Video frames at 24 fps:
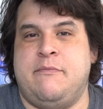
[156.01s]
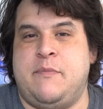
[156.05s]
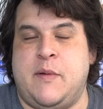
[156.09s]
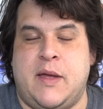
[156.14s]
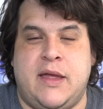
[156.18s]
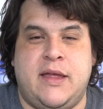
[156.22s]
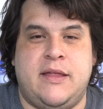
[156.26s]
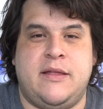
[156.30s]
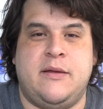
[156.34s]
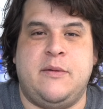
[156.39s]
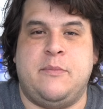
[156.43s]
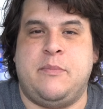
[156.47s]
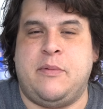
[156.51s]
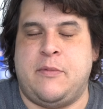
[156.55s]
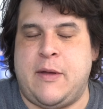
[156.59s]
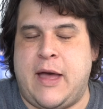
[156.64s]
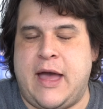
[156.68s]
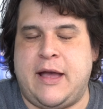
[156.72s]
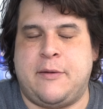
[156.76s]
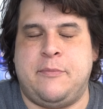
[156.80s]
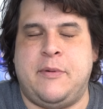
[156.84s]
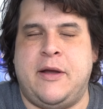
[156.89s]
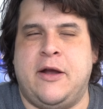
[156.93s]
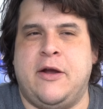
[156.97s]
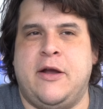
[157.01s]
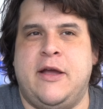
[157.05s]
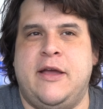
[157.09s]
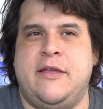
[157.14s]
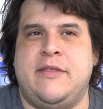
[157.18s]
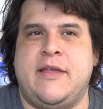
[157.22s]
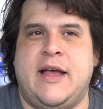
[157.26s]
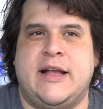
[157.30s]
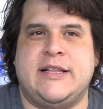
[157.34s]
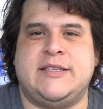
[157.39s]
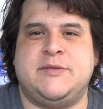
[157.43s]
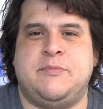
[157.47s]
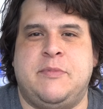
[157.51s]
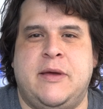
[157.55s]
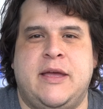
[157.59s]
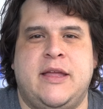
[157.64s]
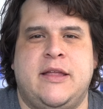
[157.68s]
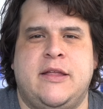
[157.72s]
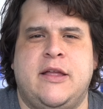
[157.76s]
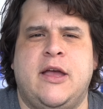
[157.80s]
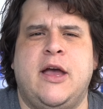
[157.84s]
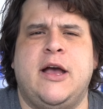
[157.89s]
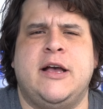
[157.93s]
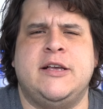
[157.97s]
been a BlackBerry that's
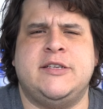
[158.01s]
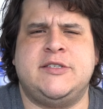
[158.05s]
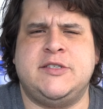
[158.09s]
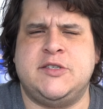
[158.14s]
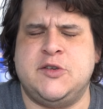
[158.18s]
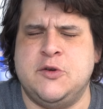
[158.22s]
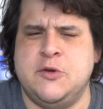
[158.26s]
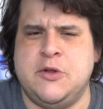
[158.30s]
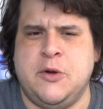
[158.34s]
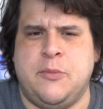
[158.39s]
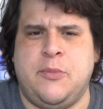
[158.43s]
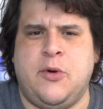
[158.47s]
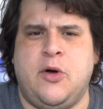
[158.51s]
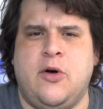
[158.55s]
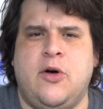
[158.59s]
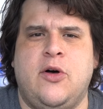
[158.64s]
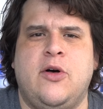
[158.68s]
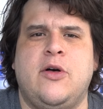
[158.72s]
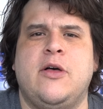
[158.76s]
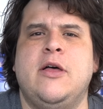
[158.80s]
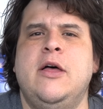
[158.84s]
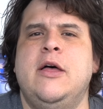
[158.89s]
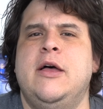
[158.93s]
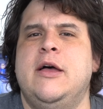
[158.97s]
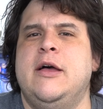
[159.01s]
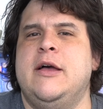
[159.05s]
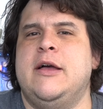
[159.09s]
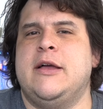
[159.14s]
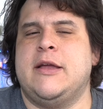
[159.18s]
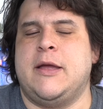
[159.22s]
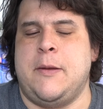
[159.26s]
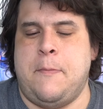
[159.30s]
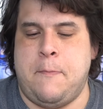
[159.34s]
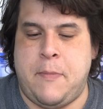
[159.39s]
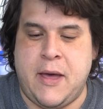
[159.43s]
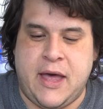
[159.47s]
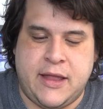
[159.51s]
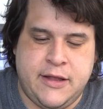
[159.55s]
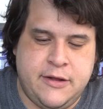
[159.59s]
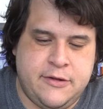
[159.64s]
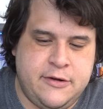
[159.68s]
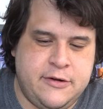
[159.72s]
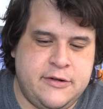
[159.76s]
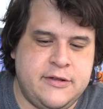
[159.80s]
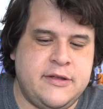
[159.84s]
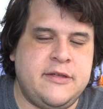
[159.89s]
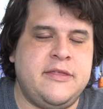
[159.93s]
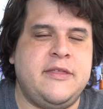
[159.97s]
been a suitable
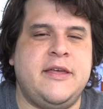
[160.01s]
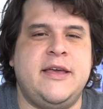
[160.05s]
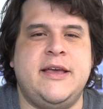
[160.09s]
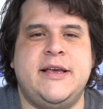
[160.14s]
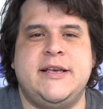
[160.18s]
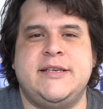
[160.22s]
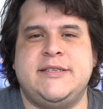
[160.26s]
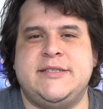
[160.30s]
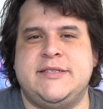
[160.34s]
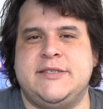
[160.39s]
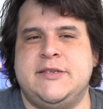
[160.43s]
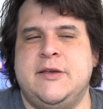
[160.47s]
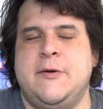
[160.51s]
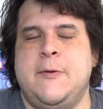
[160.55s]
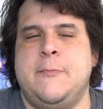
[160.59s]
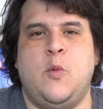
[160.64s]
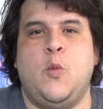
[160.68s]
competitor to this.